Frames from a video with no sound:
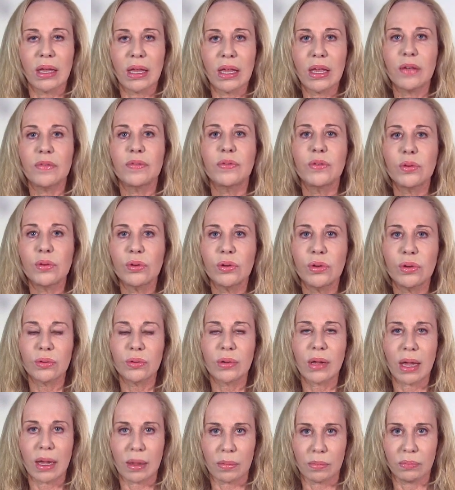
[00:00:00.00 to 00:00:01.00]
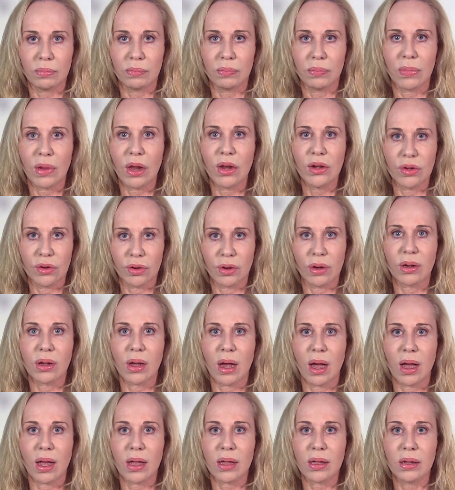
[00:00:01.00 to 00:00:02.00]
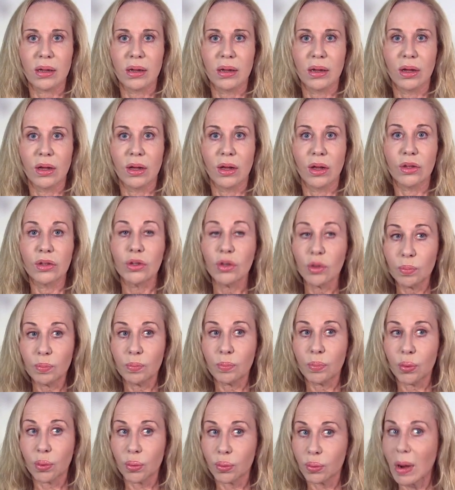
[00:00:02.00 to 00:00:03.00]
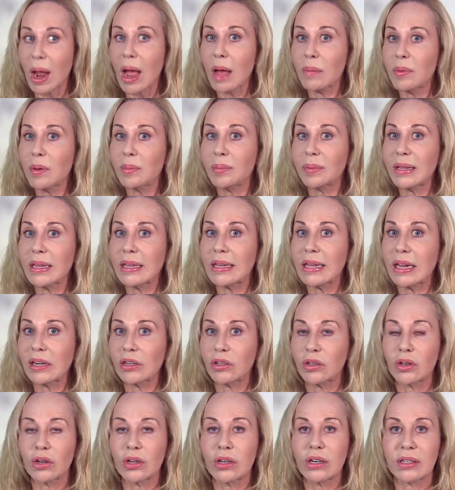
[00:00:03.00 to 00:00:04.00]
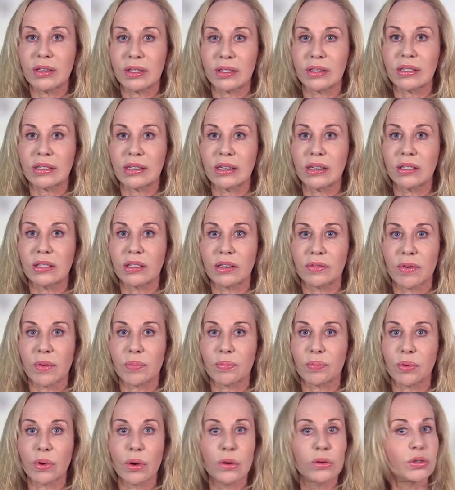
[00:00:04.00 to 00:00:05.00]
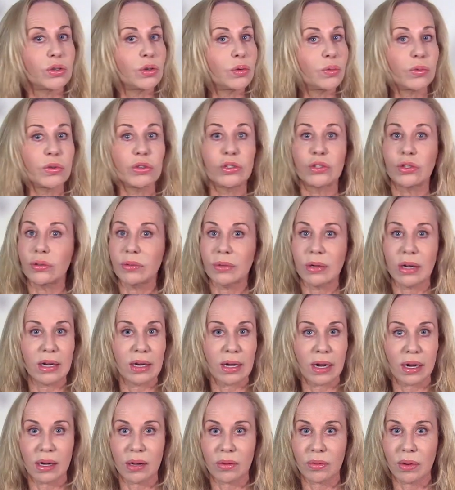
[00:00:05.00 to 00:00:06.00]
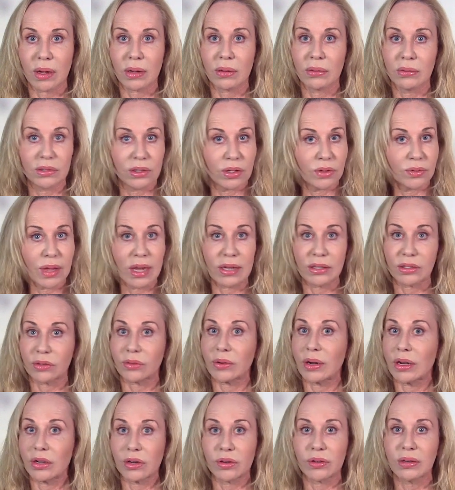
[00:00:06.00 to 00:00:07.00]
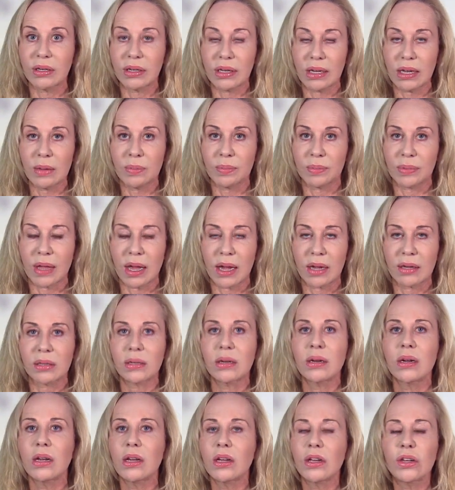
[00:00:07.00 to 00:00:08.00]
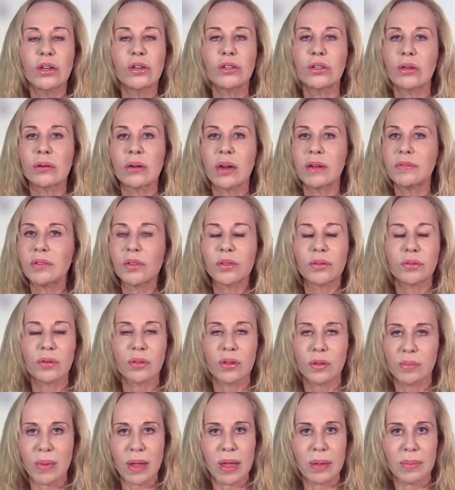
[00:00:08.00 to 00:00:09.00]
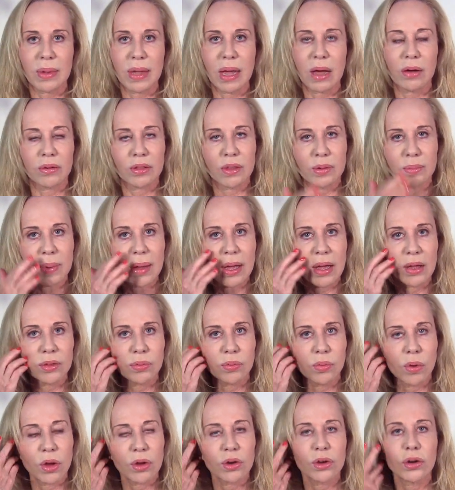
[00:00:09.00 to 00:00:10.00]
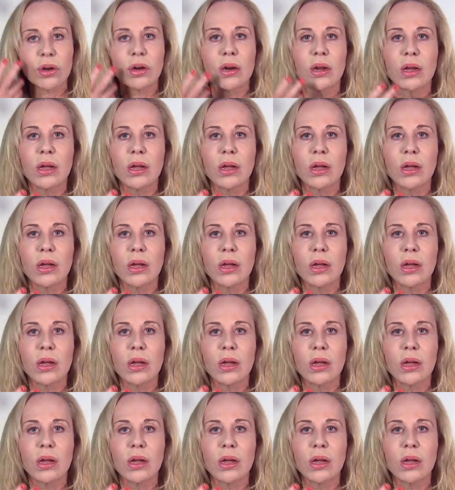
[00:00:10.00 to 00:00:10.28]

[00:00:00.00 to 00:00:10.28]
If you game and you're a guy, you'll probably get good at the skills of approach, which you need anyway. So that's great. You can keep that. You don't have to throw the baby out with the bathwater.